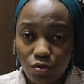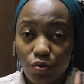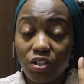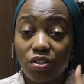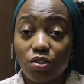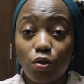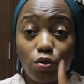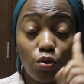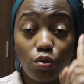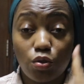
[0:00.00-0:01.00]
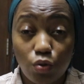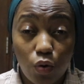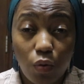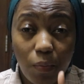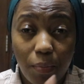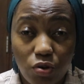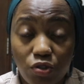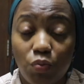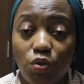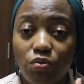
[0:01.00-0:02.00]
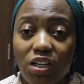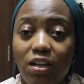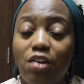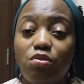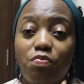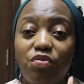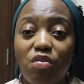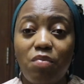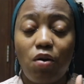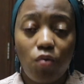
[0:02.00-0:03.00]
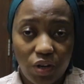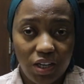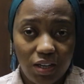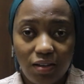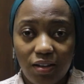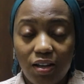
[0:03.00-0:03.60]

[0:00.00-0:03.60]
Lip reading: So it is also so possible to get a job from a walk-in.